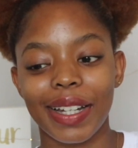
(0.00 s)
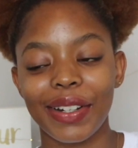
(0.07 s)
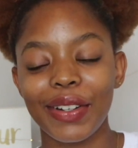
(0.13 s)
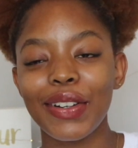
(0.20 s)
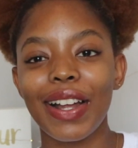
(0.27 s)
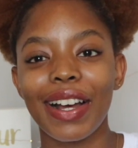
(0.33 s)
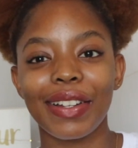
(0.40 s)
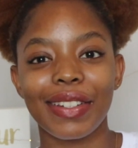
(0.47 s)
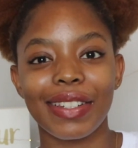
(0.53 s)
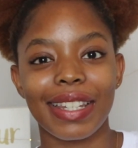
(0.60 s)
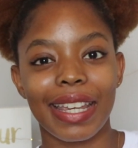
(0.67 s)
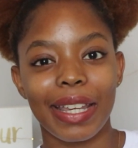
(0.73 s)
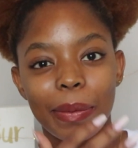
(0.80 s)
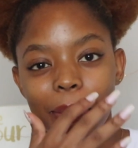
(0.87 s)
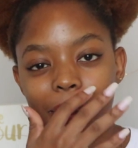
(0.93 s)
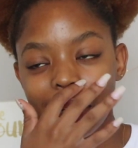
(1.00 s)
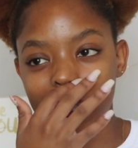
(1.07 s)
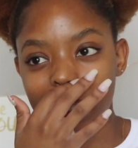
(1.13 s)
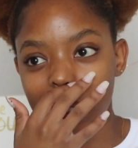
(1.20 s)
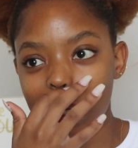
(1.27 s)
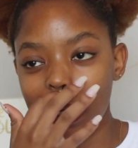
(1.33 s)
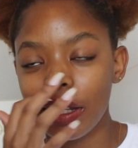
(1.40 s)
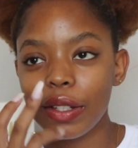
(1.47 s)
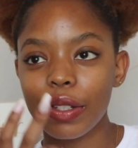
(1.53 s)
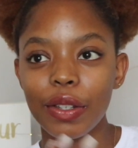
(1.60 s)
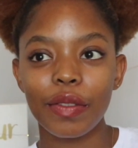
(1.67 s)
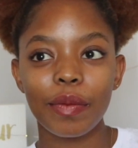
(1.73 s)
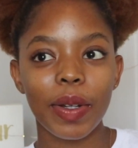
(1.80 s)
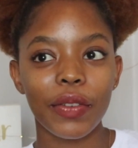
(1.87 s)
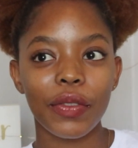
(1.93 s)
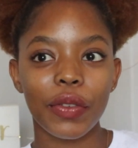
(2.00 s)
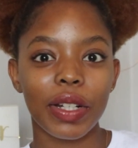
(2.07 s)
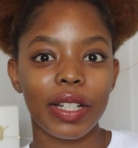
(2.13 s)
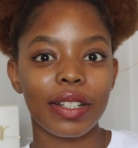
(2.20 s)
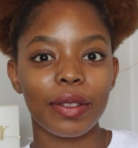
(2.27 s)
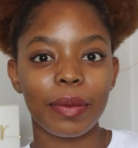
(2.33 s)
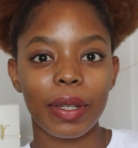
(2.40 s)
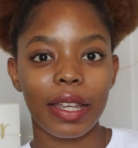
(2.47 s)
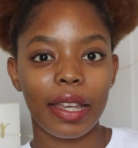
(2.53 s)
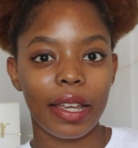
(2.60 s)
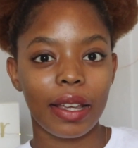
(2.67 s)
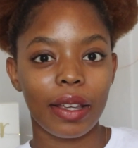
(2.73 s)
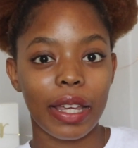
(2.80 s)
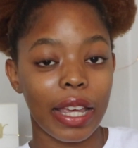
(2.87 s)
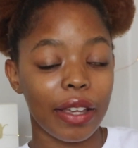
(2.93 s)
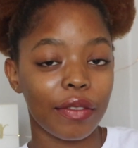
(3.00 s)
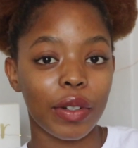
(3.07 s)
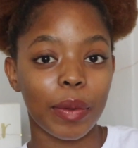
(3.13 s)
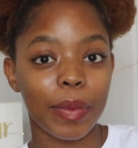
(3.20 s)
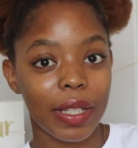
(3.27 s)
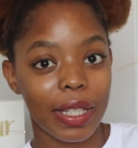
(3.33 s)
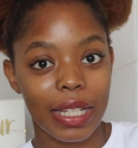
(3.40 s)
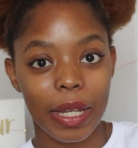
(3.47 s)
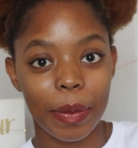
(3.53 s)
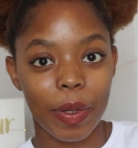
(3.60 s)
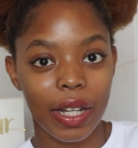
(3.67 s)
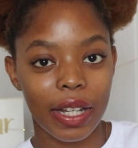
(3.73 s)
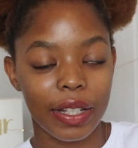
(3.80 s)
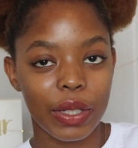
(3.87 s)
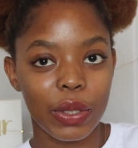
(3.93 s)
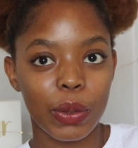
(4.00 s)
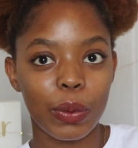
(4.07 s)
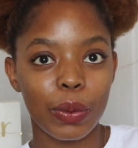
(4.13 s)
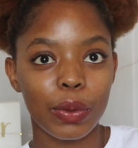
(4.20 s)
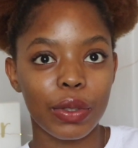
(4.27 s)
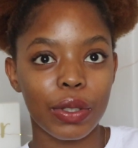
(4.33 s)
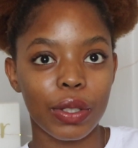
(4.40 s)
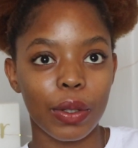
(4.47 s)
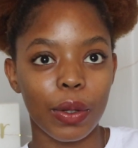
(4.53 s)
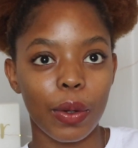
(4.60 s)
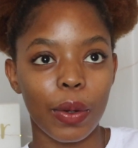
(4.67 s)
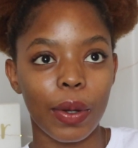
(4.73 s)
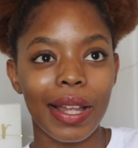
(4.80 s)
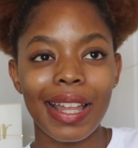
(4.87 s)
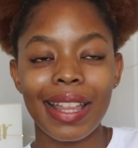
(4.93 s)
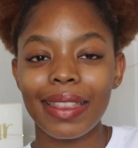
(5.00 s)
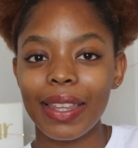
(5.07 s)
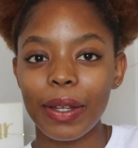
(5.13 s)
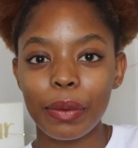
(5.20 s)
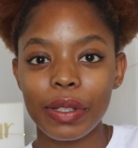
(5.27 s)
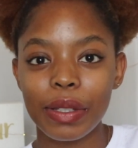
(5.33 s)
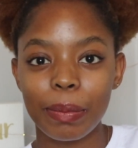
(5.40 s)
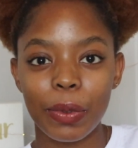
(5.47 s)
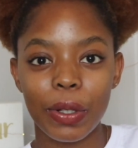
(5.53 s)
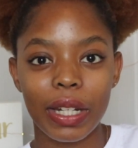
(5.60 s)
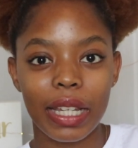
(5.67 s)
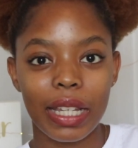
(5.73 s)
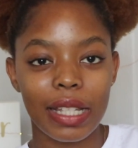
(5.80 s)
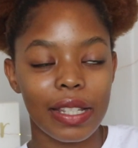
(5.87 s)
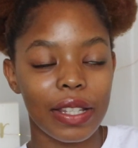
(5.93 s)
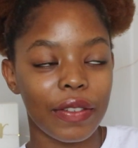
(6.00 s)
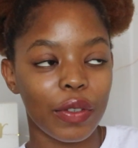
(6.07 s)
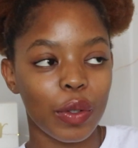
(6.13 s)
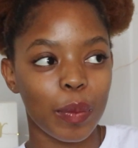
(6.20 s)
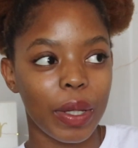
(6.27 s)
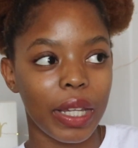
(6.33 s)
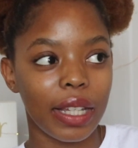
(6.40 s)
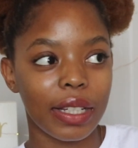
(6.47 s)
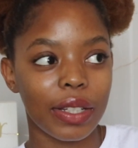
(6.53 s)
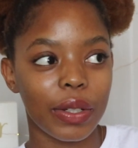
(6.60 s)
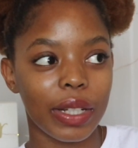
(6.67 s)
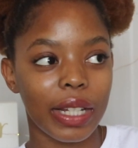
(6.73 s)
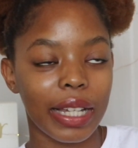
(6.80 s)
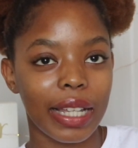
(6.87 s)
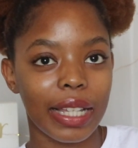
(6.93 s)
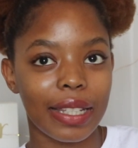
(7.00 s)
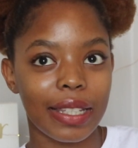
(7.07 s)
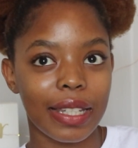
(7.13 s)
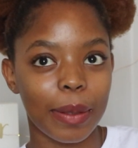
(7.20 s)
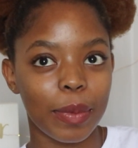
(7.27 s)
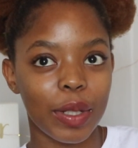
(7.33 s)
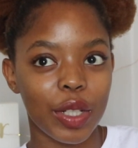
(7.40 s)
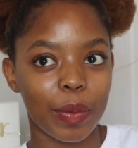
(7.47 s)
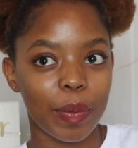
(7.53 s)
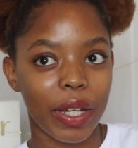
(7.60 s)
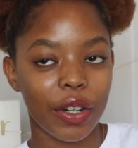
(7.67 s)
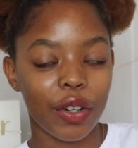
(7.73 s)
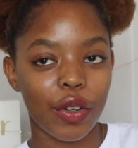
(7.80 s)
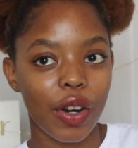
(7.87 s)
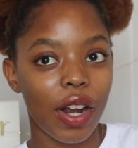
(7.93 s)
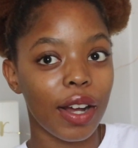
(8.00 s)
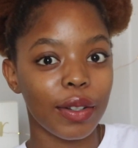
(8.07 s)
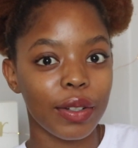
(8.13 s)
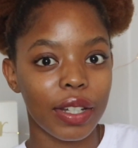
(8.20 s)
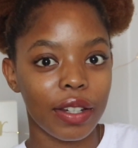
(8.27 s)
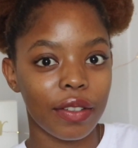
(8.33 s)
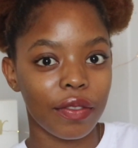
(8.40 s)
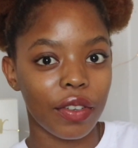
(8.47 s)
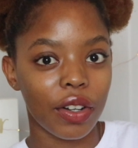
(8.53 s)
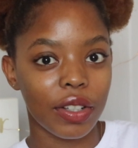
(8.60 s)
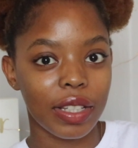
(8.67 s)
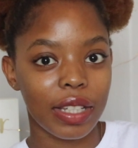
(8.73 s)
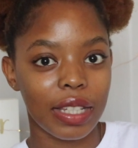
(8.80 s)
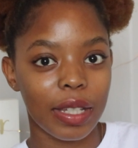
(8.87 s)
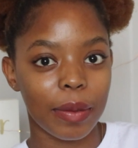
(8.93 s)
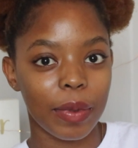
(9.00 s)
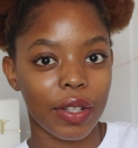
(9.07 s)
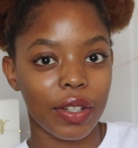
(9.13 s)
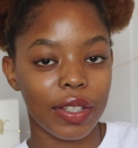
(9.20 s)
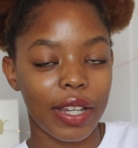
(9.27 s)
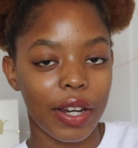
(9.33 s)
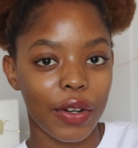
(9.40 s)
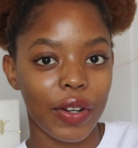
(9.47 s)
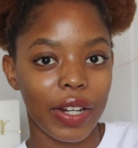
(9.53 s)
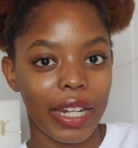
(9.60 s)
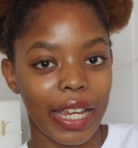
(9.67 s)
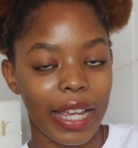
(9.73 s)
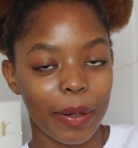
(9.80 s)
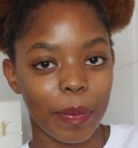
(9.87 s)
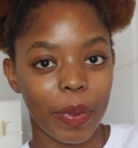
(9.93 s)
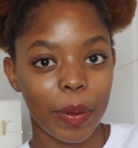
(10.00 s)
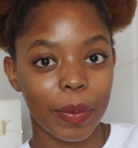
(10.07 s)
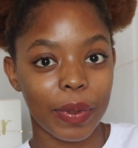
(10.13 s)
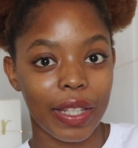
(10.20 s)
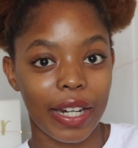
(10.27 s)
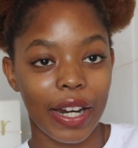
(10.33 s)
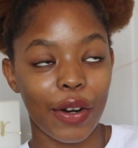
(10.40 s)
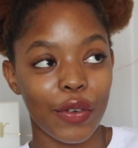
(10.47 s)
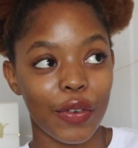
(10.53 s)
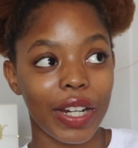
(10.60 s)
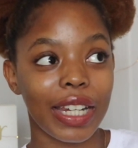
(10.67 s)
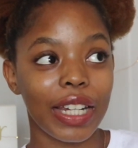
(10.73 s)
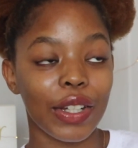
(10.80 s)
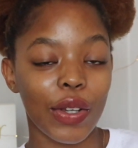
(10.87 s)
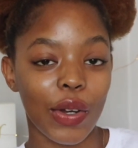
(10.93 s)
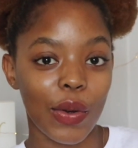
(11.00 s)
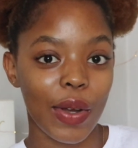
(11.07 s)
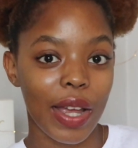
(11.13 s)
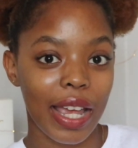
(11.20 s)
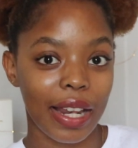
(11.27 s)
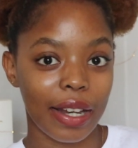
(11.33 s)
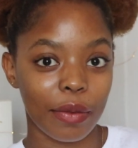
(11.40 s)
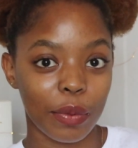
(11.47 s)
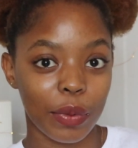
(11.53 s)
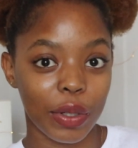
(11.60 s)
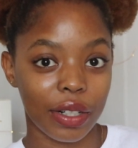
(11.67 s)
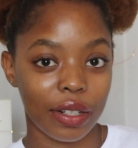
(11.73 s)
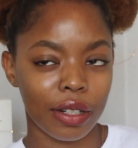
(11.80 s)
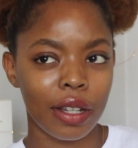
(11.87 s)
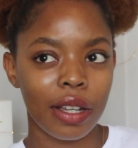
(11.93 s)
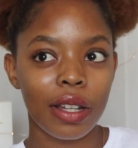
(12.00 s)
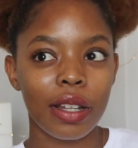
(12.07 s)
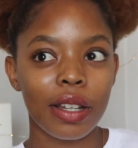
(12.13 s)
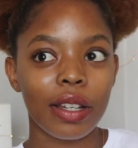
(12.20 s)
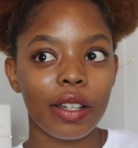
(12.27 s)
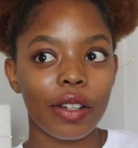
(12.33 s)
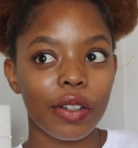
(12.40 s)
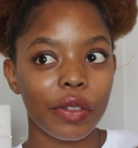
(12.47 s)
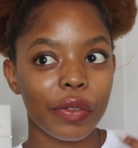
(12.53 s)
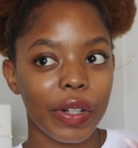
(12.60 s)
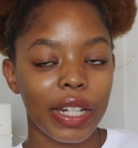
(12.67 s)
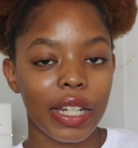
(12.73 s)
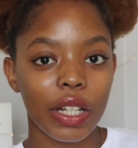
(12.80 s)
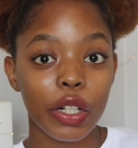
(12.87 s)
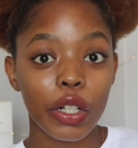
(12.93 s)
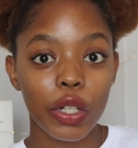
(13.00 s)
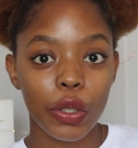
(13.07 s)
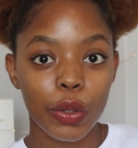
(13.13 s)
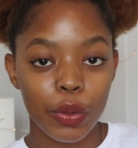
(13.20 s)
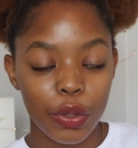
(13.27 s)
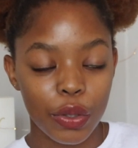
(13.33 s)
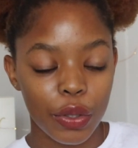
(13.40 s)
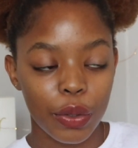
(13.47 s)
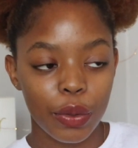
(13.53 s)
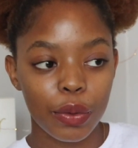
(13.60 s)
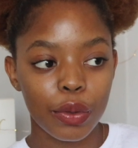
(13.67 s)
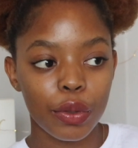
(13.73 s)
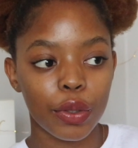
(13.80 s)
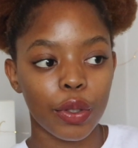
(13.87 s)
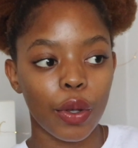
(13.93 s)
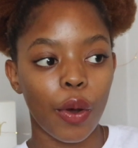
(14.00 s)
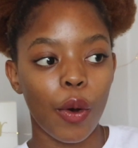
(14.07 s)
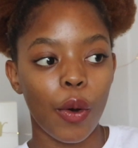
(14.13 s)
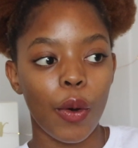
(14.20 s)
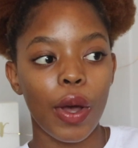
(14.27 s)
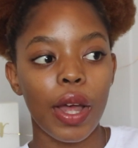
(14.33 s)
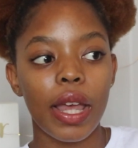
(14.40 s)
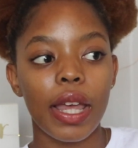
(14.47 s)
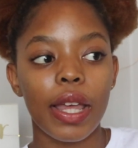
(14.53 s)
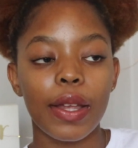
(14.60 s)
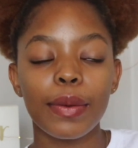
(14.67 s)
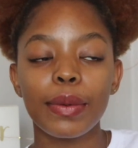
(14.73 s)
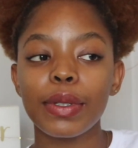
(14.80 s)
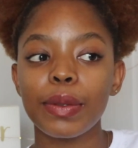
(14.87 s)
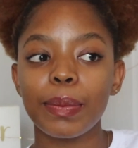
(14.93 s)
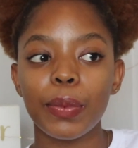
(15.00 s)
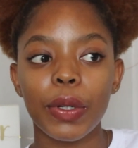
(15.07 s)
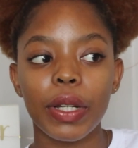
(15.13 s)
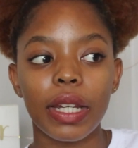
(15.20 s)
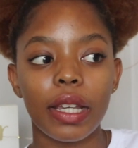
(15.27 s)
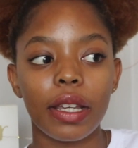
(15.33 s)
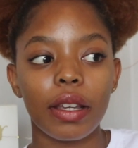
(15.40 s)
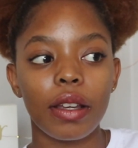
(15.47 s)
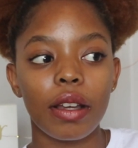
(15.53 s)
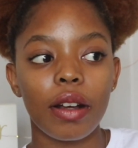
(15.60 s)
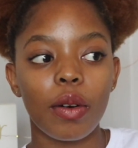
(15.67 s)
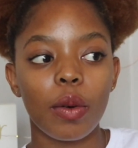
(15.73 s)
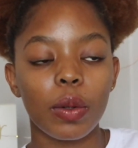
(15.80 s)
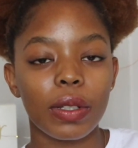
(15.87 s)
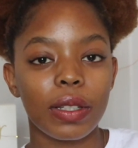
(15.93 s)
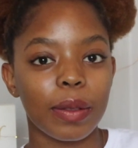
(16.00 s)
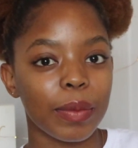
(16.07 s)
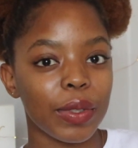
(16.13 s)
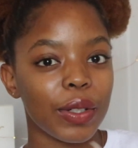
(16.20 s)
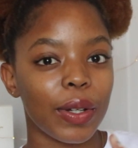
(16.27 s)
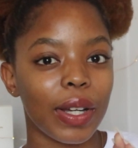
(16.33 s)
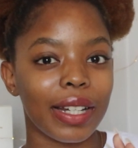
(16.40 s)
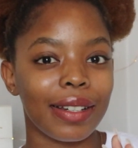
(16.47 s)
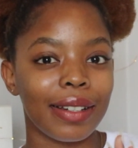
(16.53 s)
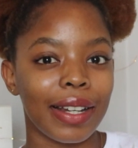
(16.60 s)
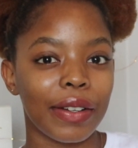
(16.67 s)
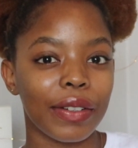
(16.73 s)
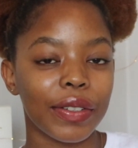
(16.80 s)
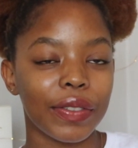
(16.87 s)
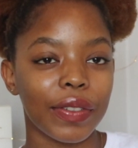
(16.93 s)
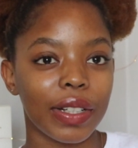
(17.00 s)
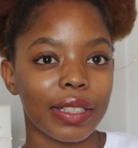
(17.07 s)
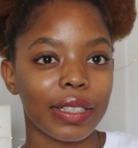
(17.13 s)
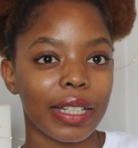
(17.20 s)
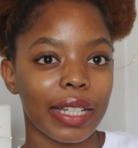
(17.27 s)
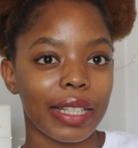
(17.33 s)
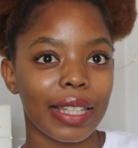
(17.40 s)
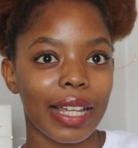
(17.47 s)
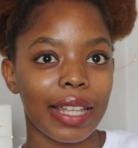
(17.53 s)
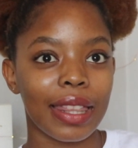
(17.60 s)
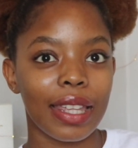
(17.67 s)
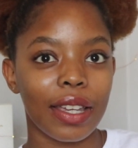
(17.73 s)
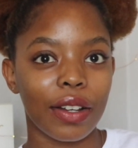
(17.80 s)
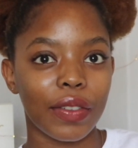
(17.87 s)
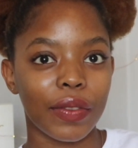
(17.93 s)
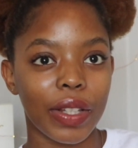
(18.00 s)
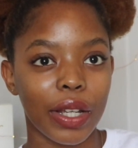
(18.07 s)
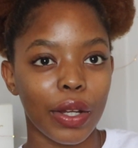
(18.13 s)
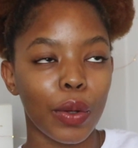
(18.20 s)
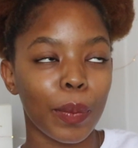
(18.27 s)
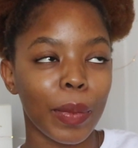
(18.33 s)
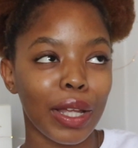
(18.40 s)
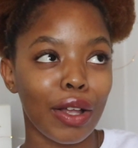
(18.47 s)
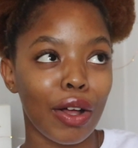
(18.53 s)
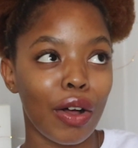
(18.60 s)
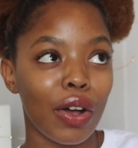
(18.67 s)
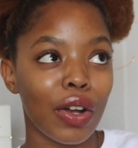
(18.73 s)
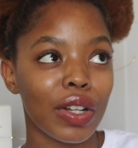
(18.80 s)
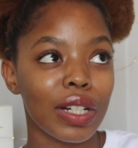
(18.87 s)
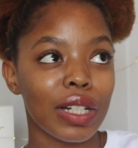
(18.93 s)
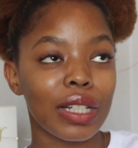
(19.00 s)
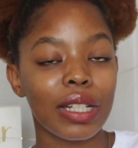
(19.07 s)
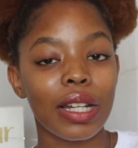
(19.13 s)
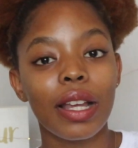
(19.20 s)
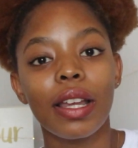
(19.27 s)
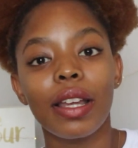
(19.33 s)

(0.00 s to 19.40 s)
I don't know how to say it, but like two of my friends, we came from the same high school, so that was pretty easy for me to like establish my ground in varsity because I already had people that I already know and were already close to, so it was pretty awesome. So I never felt like that thing of like, oh my gosh,